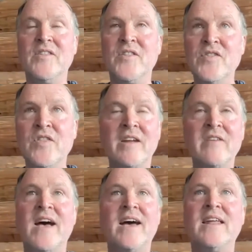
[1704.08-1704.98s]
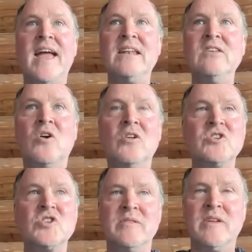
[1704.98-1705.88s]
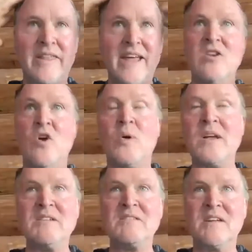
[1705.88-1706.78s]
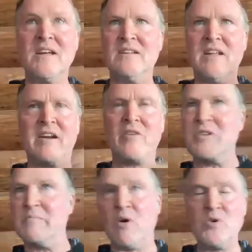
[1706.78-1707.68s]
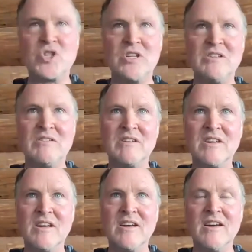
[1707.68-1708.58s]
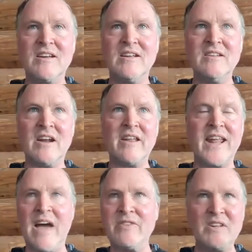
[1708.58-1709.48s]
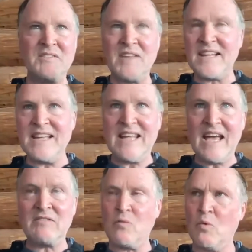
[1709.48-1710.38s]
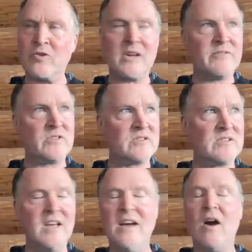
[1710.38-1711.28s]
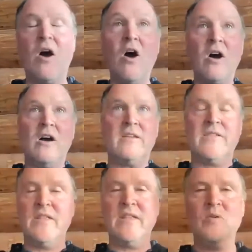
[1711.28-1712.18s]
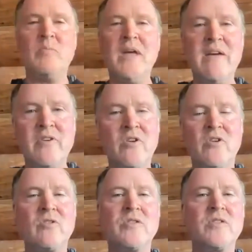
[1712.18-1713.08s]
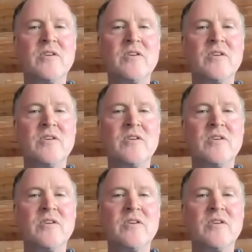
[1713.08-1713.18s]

none of that head knowledge, none of that noise, none of those emotions, none of that having to second guess, wondering if, it would be heaven on earth,